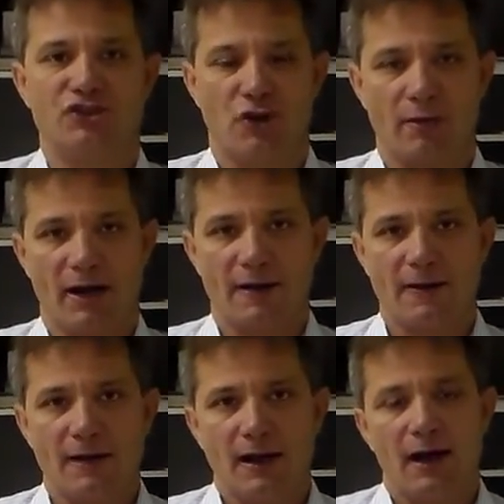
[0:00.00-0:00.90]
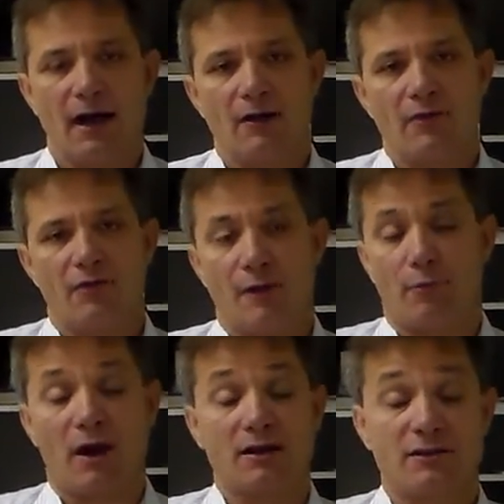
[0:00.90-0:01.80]
Germany.
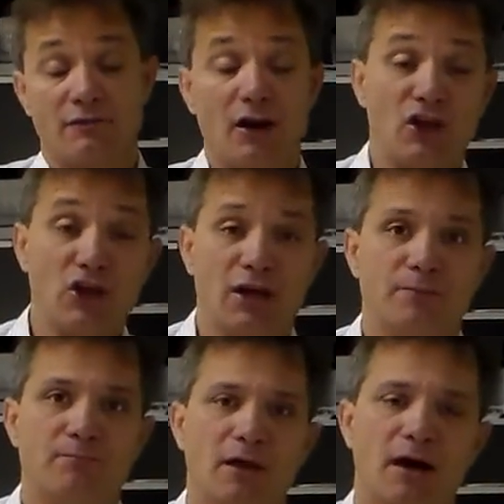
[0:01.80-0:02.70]
Their products are very good.